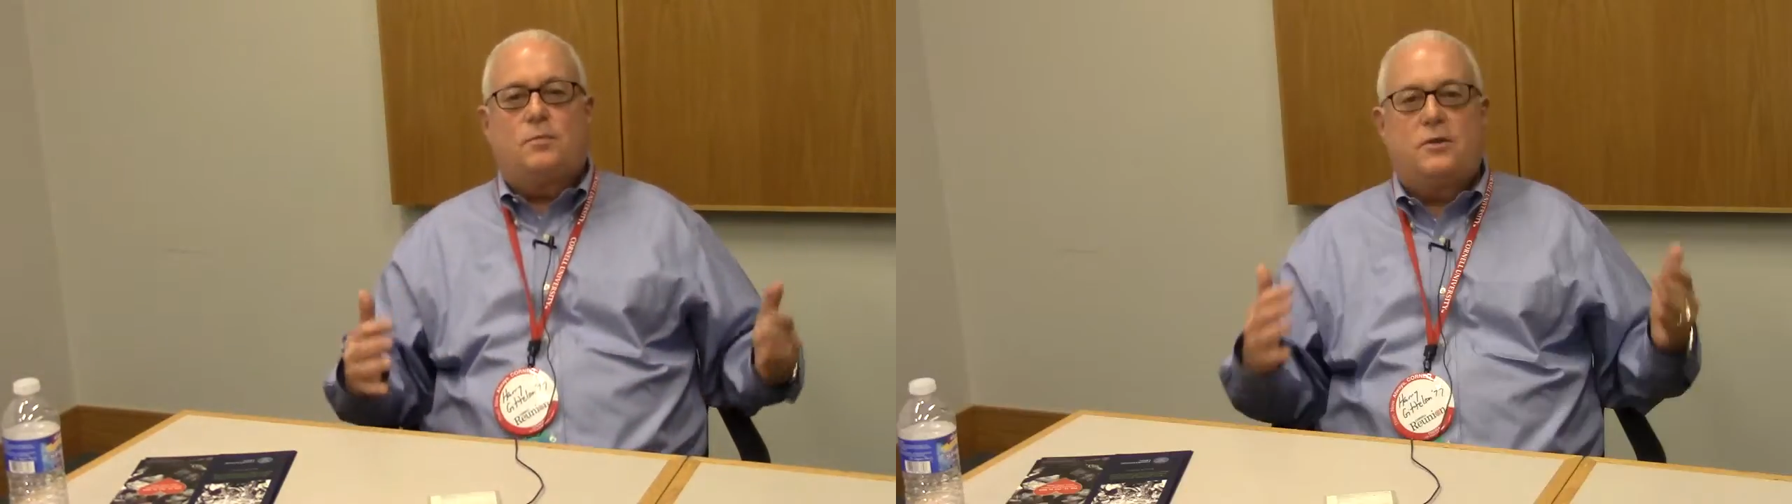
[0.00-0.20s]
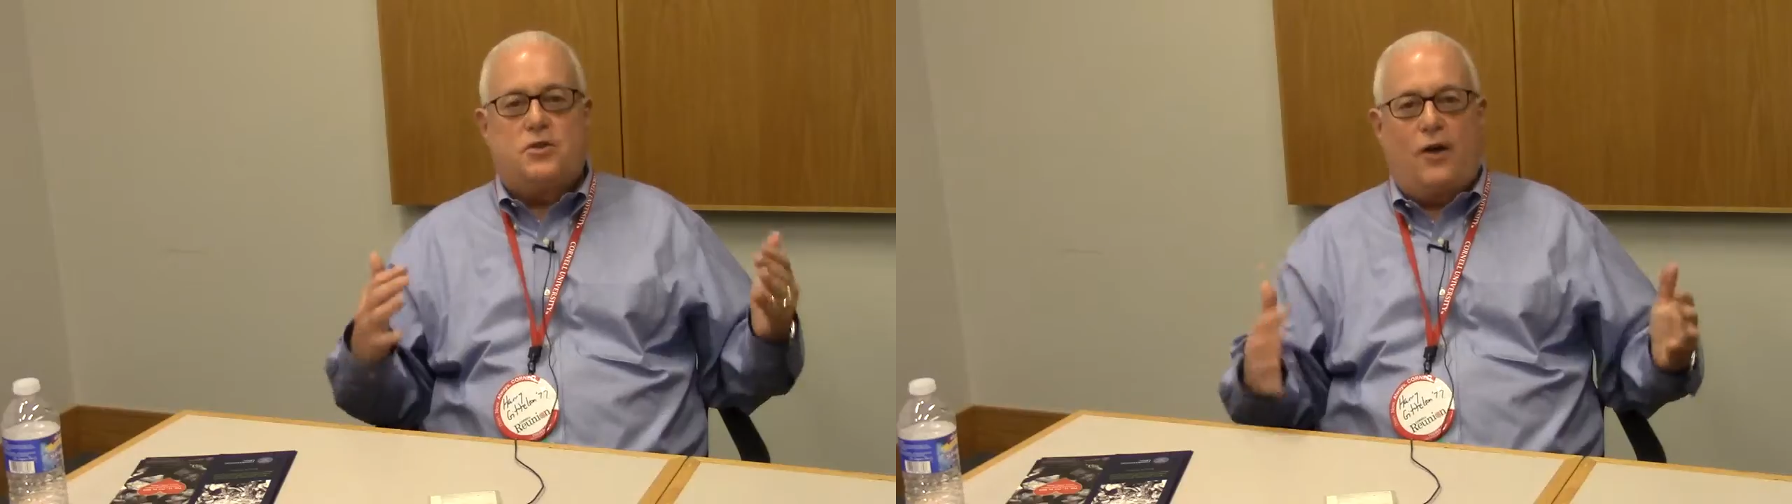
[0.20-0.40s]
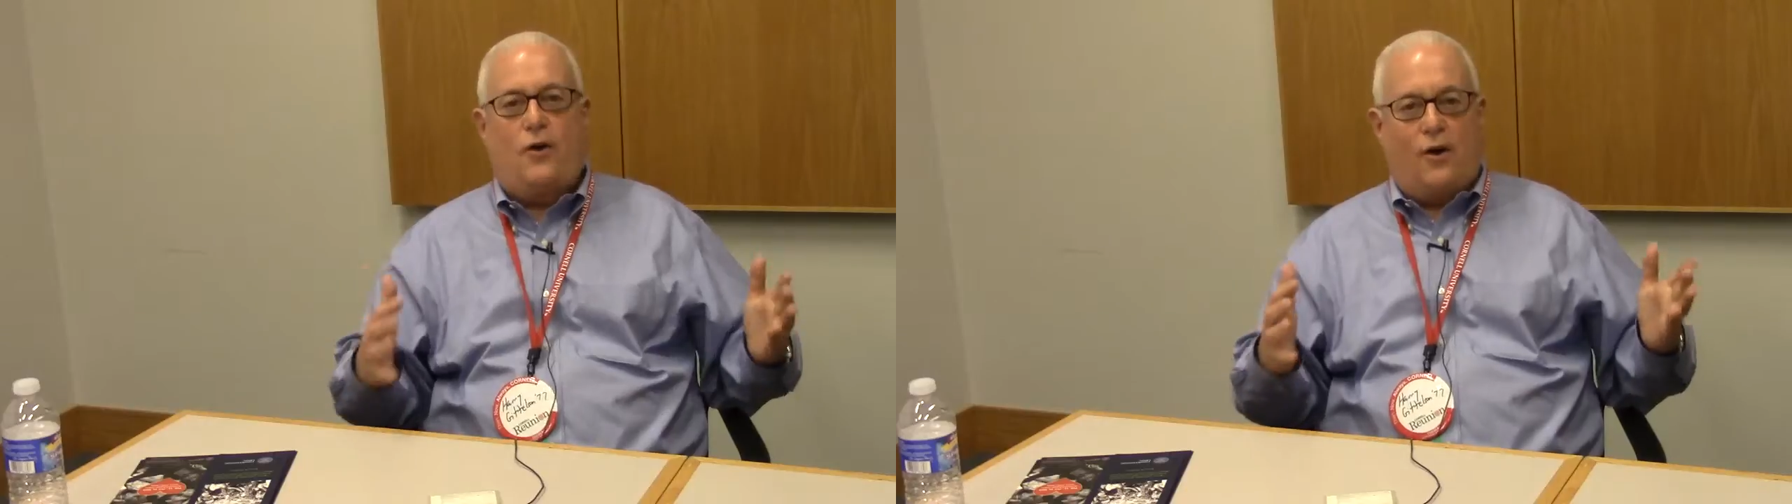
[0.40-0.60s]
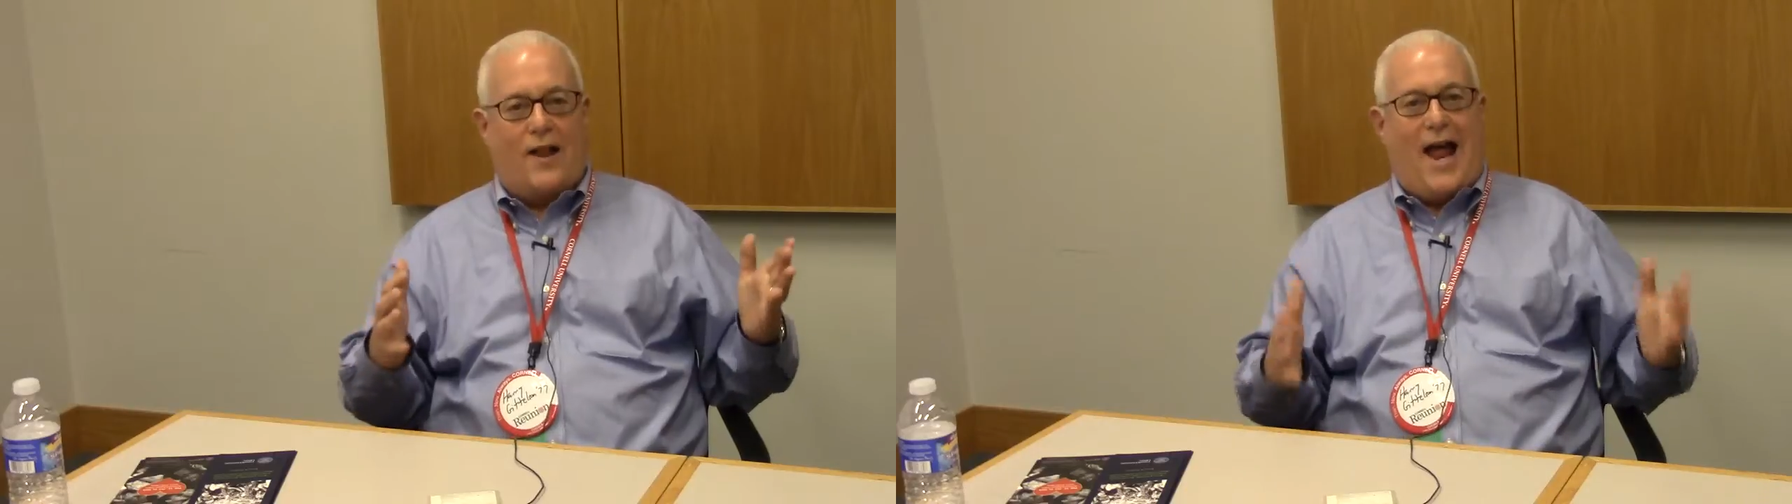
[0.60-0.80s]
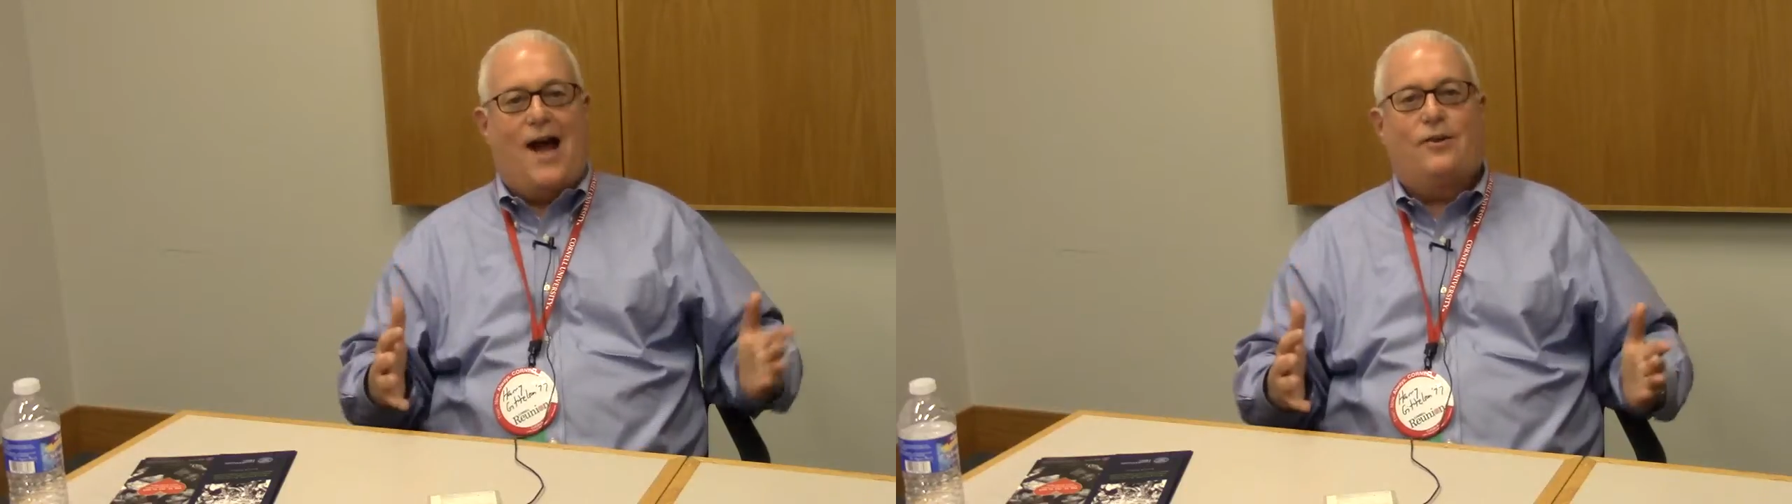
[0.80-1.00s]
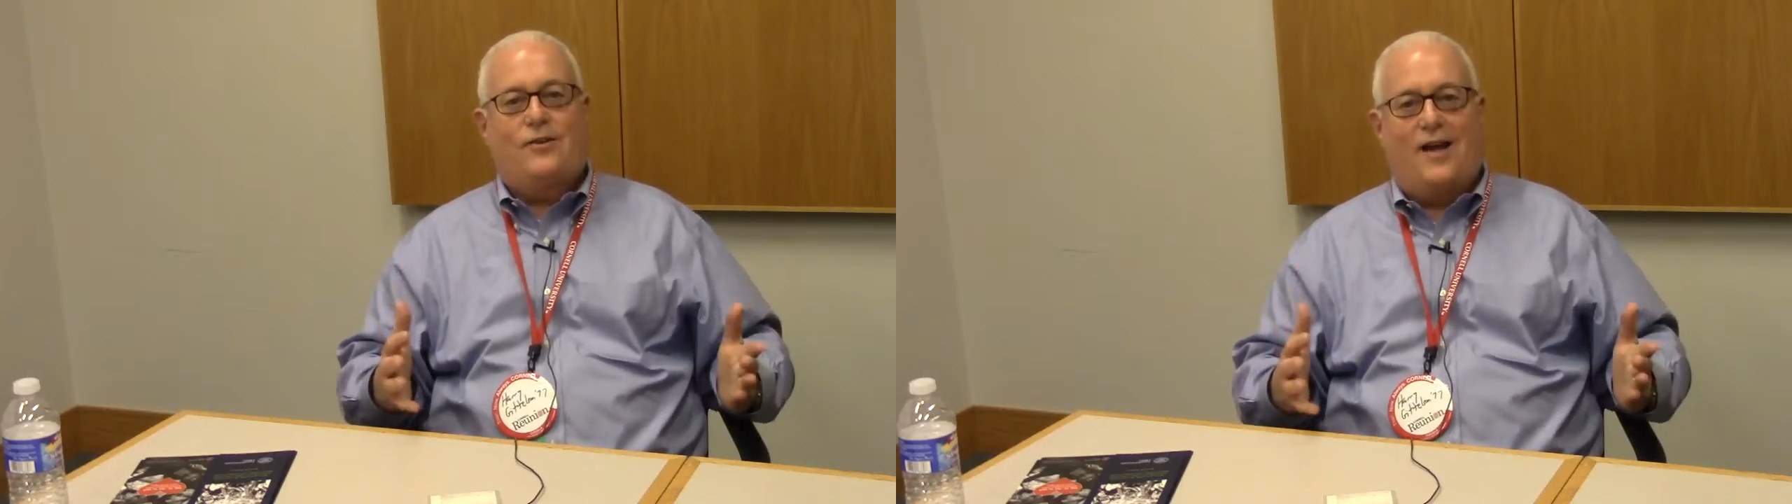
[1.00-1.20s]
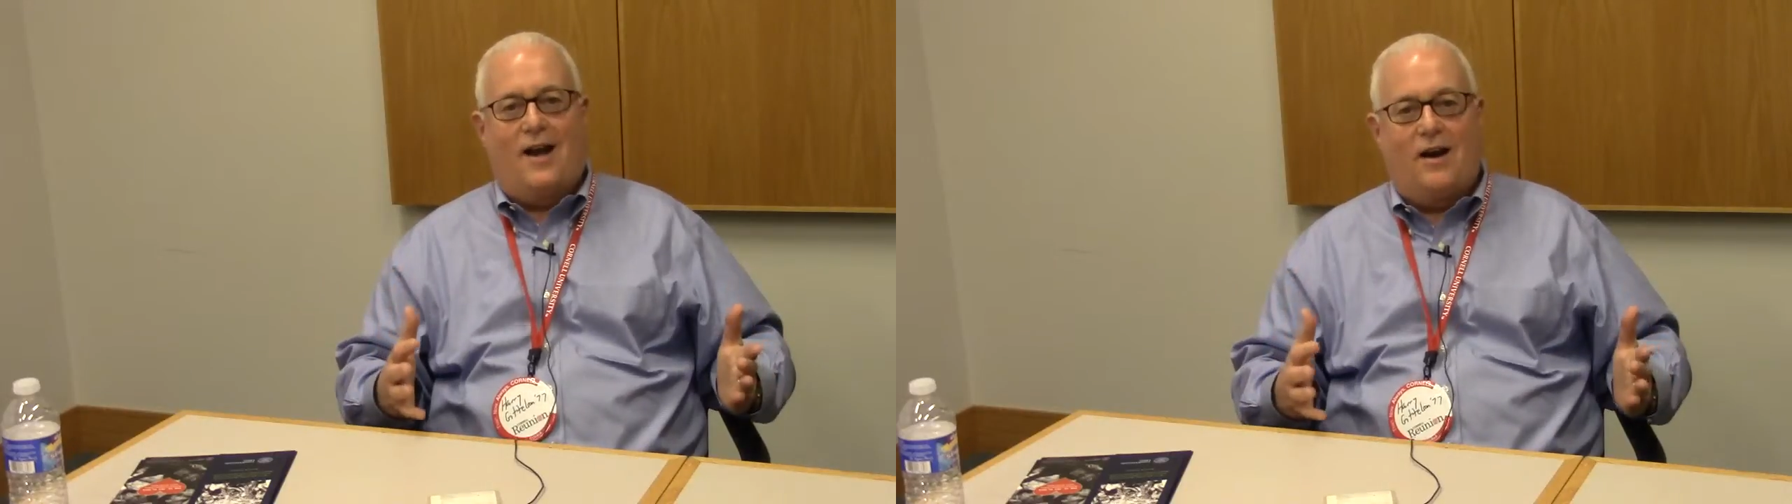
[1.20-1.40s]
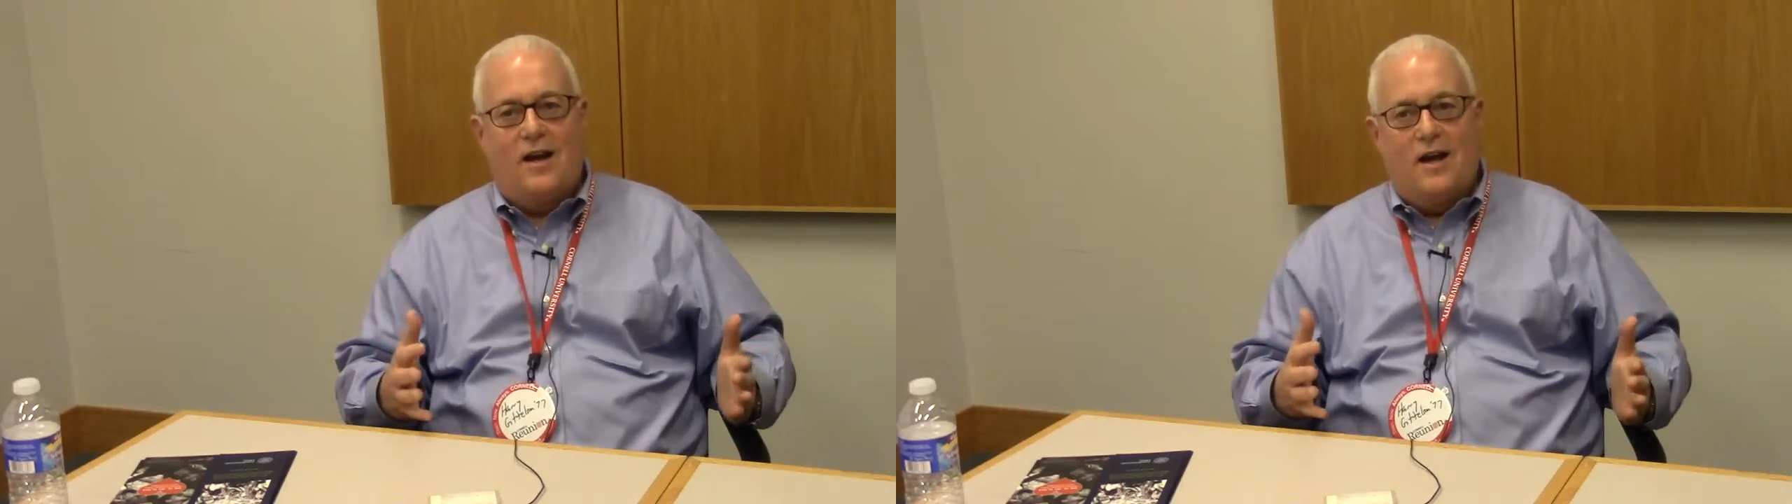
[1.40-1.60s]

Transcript: material out there